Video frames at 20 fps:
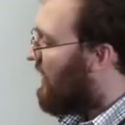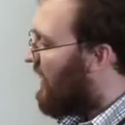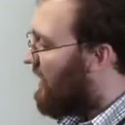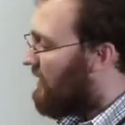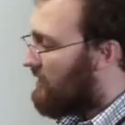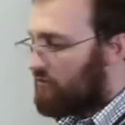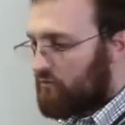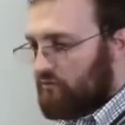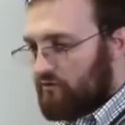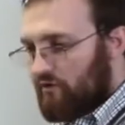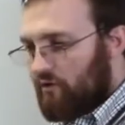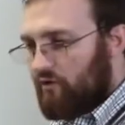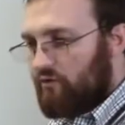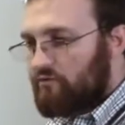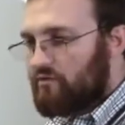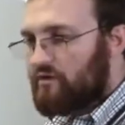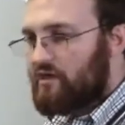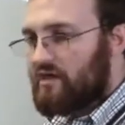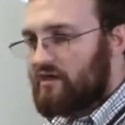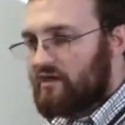And it will
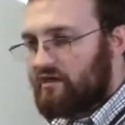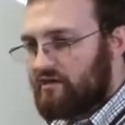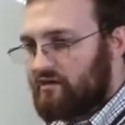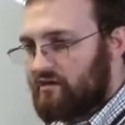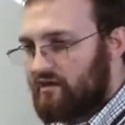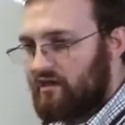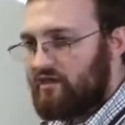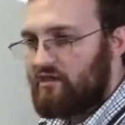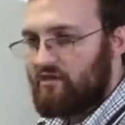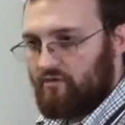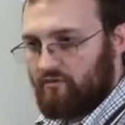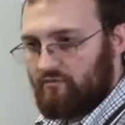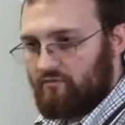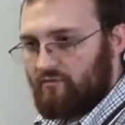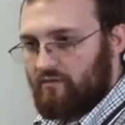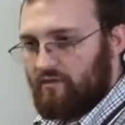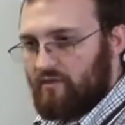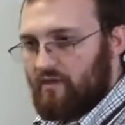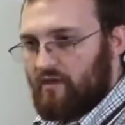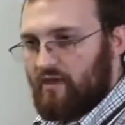only continue
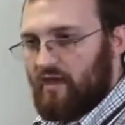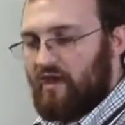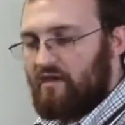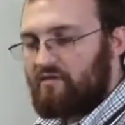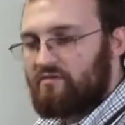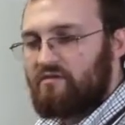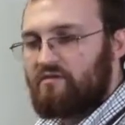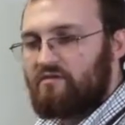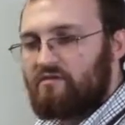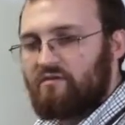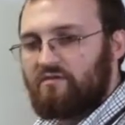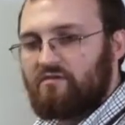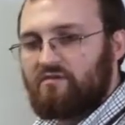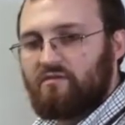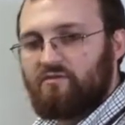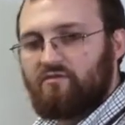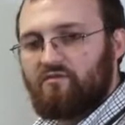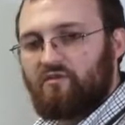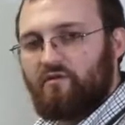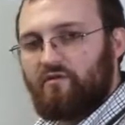as these
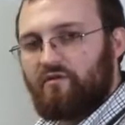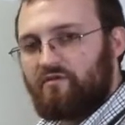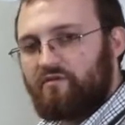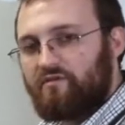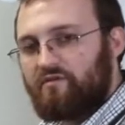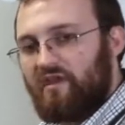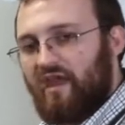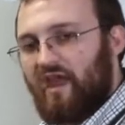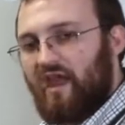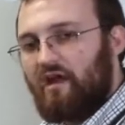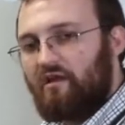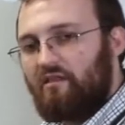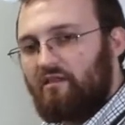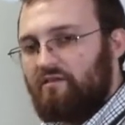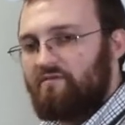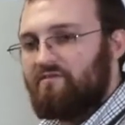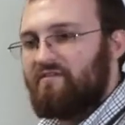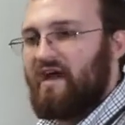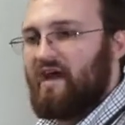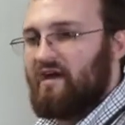systems grow in scale
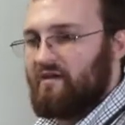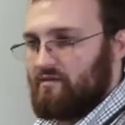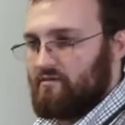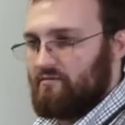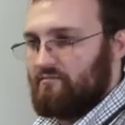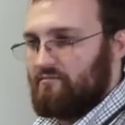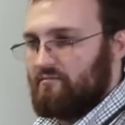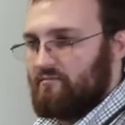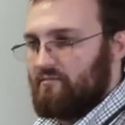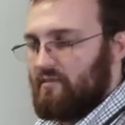and value.